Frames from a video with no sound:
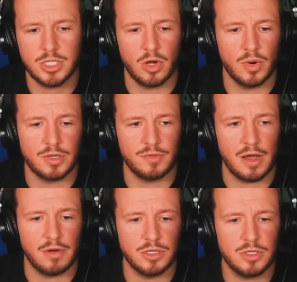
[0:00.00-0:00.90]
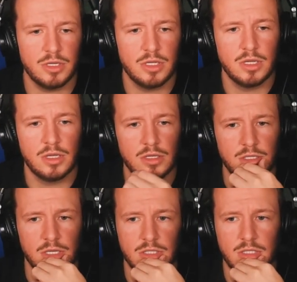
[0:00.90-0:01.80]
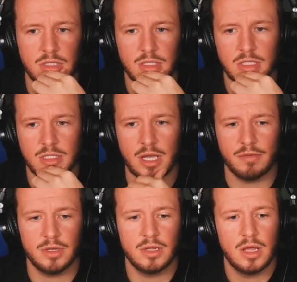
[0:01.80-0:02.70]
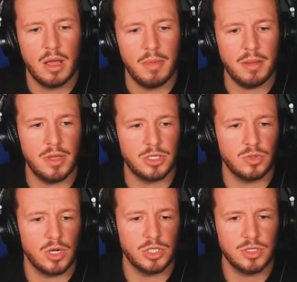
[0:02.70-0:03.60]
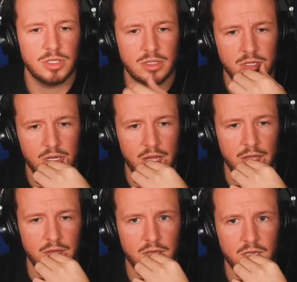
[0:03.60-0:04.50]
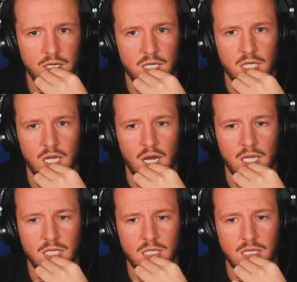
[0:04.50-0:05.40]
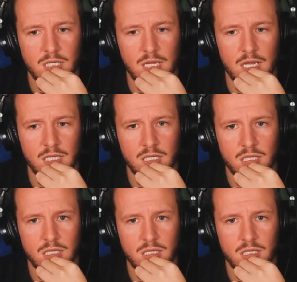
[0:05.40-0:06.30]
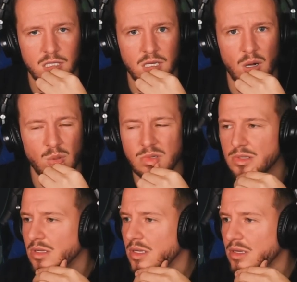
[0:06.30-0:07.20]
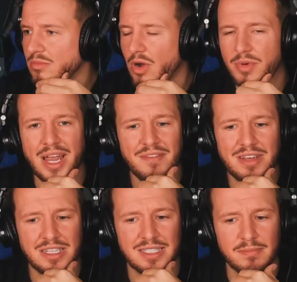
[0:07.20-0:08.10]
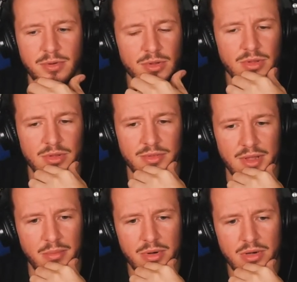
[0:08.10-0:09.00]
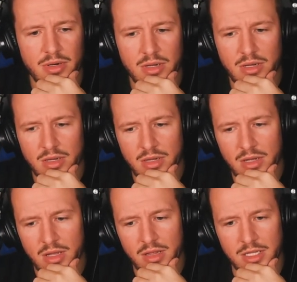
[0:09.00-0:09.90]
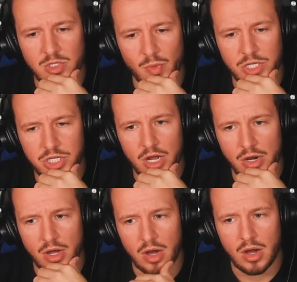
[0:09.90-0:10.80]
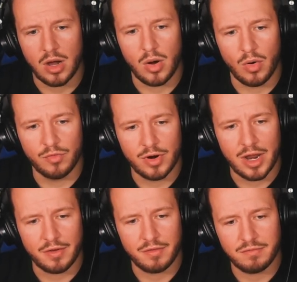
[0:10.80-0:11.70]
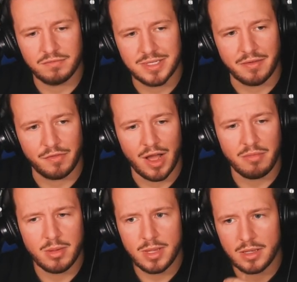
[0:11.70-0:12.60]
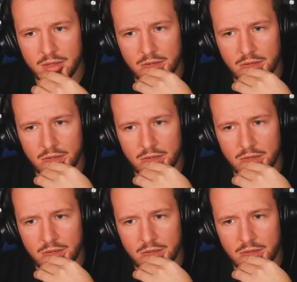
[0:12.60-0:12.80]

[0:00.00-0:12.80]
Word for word: Let's lower it to five hundred. Six, seven, maybe at two hundred. Eight. nine, ten, no, oh, not even a simple number. Switch it on over at seventy-five maybe.